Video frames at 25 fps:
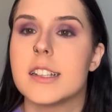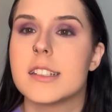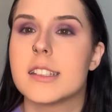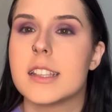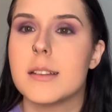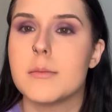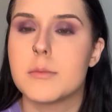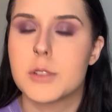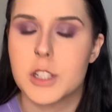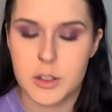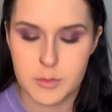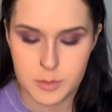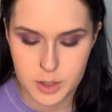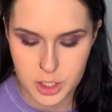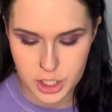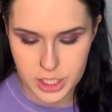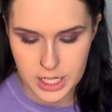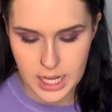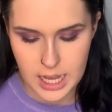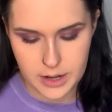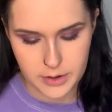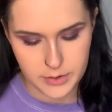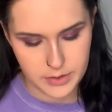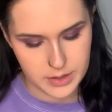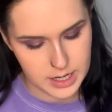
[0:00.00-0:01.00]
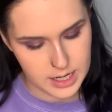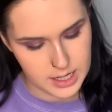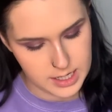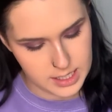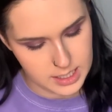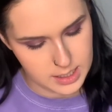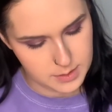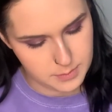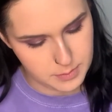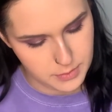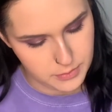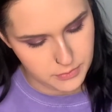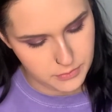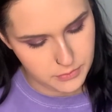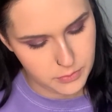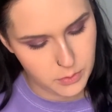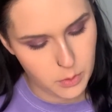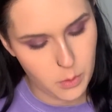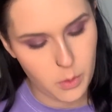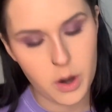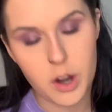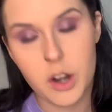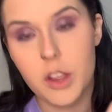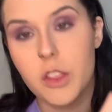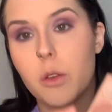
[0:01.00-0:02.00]
same shimmery shadow that I did
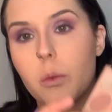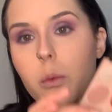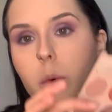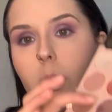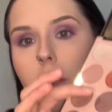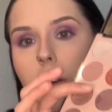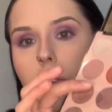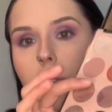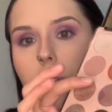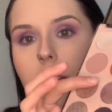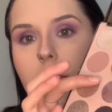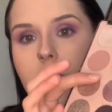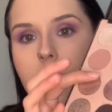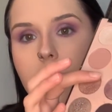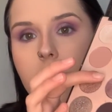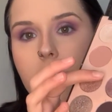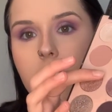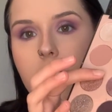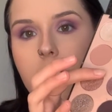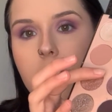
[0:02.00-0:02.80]
before, the one right